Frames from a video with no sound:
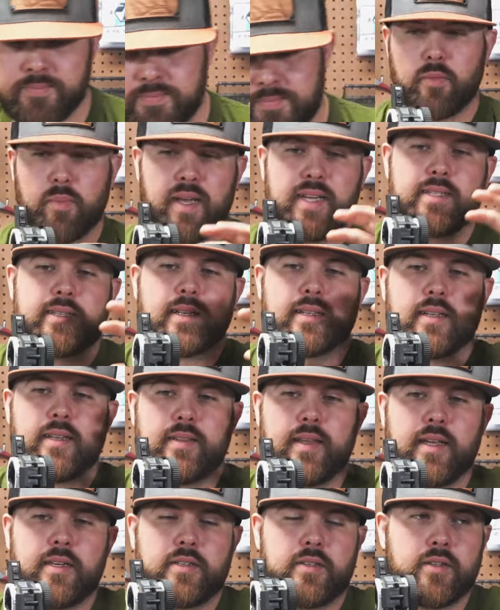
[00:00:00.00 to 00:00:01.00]
So basically,
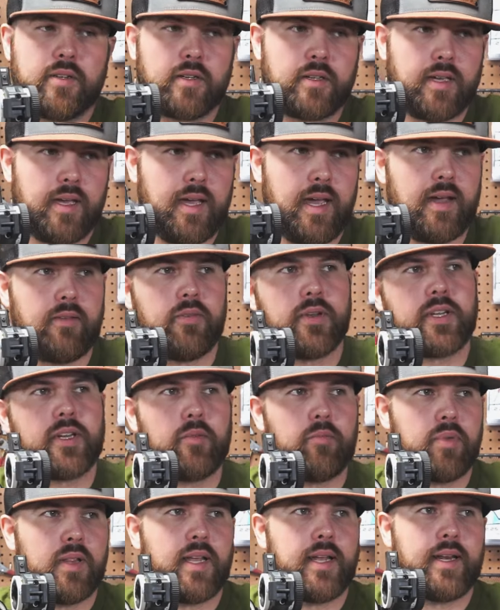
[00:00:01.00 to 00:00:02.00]
they took every
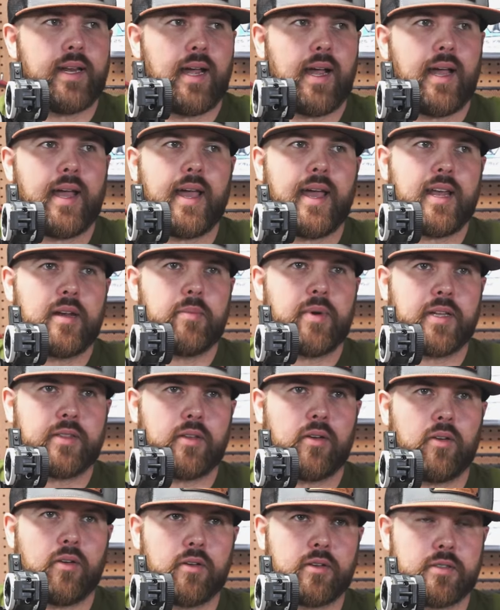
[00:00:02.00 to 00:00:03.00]
complaint I had about
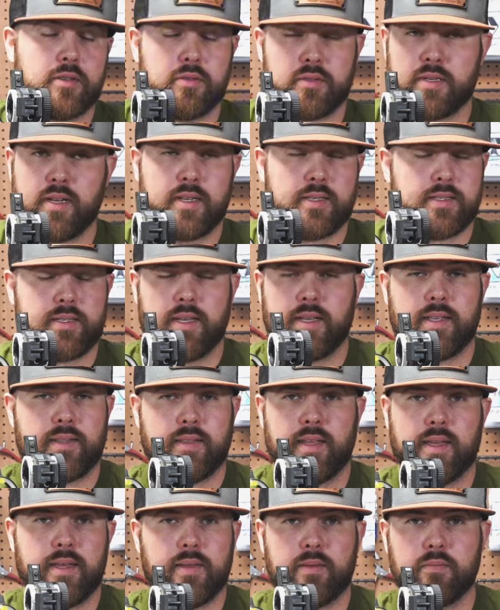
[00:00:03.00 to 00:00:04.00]
the Arxos, not saying
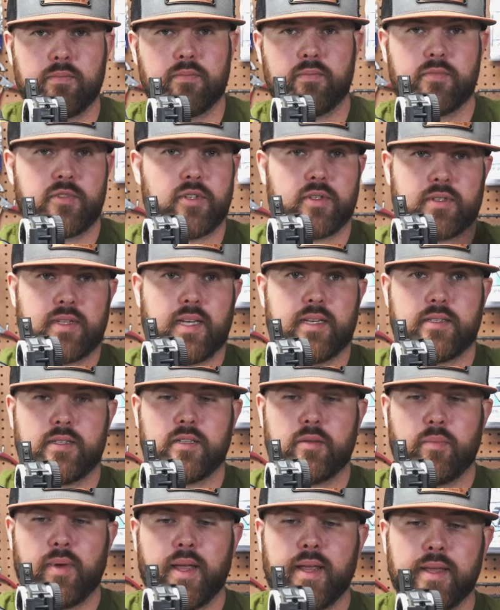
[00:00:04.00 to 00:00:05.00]
they took that to
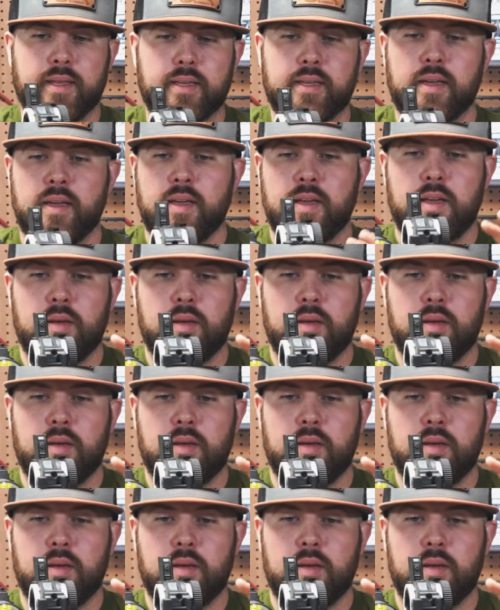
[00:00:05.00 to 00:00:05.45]
the bank,